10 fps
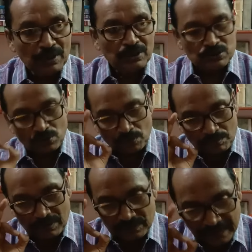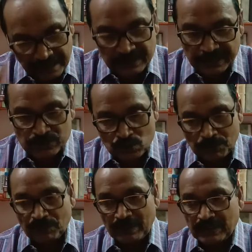So that is to be
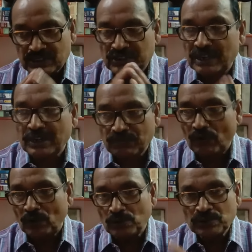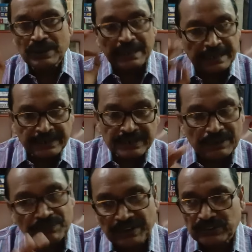very strictly followed in
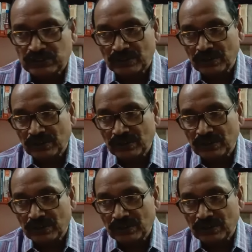definition.